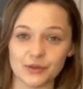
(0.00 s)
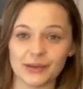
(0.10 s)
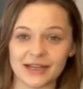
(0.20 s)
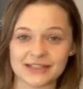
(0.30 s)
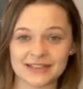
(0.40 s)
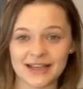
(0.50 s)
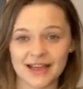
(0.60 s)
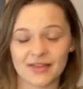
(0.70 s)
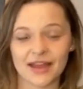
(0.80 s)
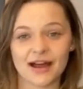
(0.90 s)
because
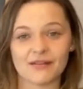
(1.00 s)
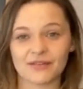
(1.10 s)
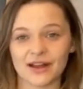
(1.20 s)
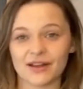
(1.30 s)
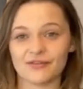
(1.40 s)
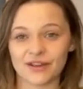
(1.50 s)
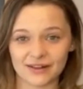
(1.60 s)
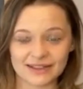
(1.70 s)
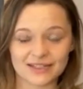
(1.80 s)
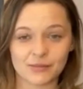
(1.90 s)
they have a
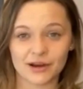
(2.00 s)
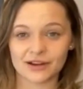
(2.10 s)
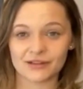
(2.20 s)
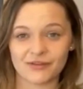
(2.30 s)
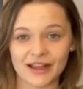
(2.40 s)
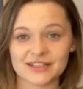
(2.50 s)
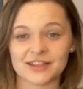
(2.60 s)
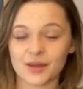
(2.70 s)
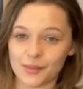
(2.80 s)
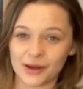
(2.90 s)
very similar effect
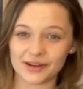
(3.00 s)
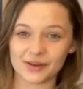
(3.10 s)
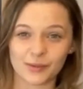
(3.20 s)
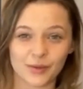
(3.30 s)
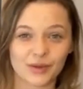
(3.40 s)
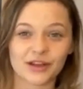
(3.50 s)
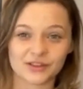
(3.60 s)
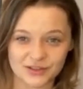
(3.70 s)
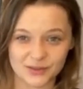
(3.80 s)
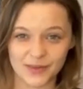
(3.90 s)
in the body when we
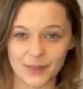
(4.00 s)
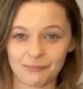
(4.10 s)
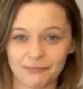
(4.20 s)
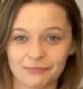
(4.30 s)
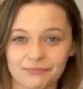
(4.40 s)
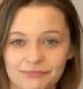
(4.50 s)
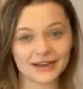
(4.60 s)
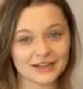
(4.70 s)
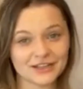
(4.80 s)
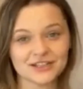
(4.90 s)
consume them. In
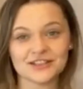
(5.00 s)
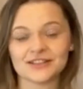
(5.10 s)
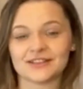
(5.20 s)
addition